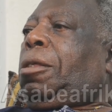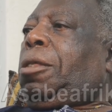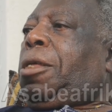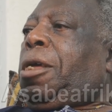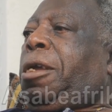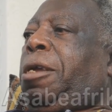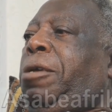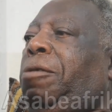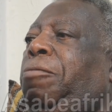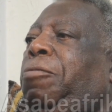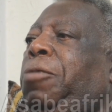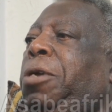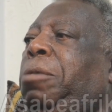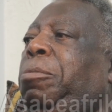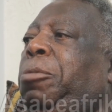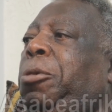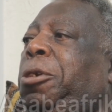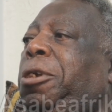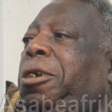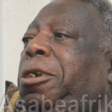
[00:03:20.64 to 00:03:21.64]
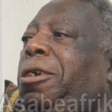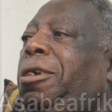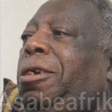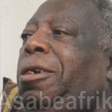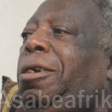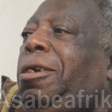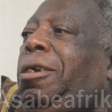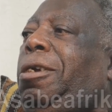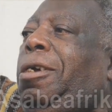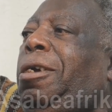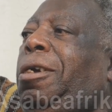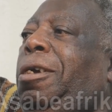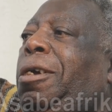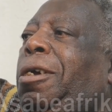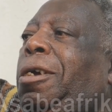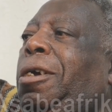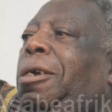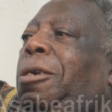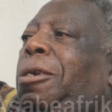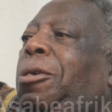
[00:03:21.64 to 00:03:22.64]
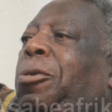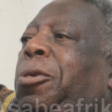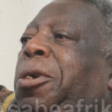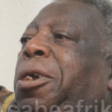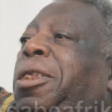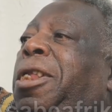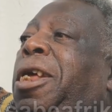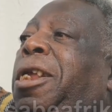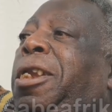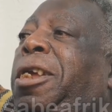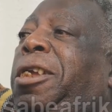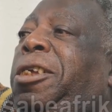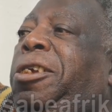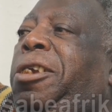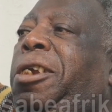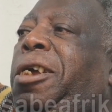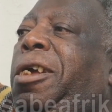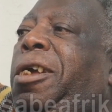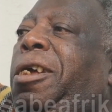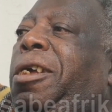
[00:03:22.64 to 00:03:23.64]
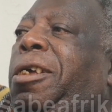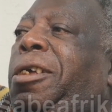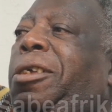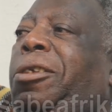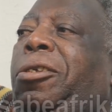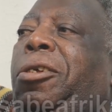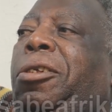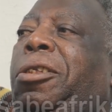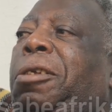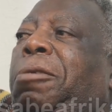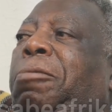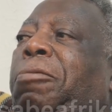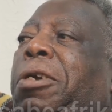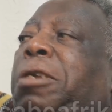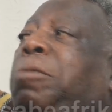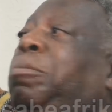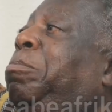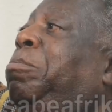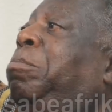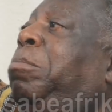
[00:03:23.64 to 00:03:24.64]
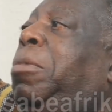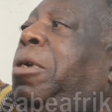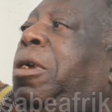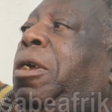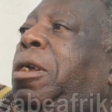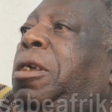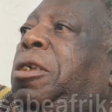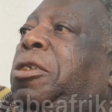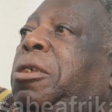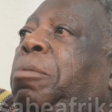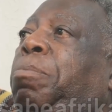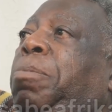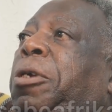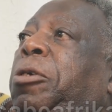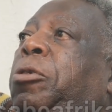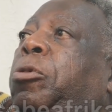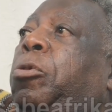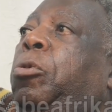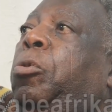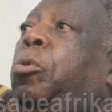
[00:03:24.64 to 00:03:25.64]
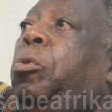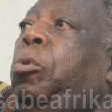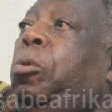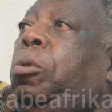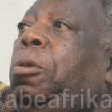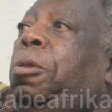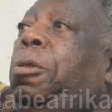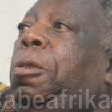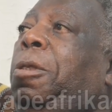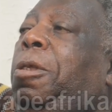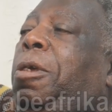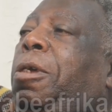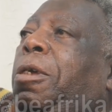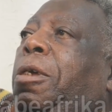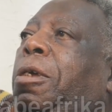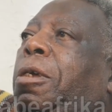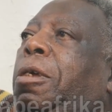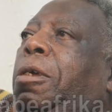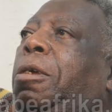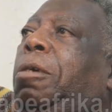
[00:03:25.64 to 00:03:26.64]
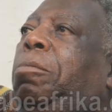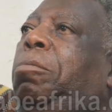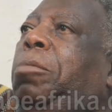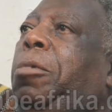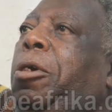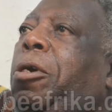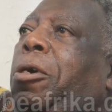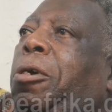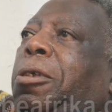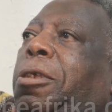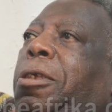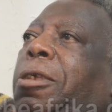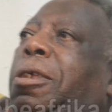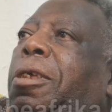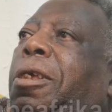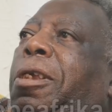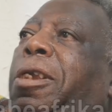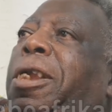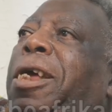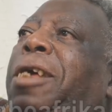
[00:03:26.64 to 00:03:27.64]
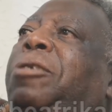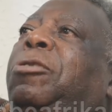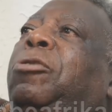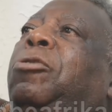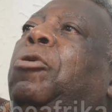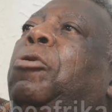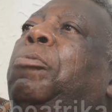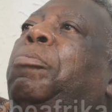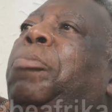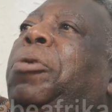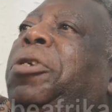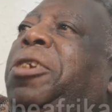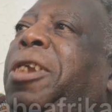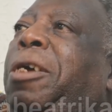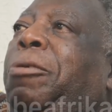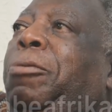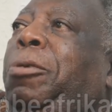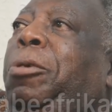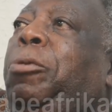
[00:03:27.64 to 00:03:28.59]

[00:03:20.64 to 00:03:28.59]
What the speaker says: Thank you very much. Looking at Nigeria is not a very easy place to rule, because there is nobody that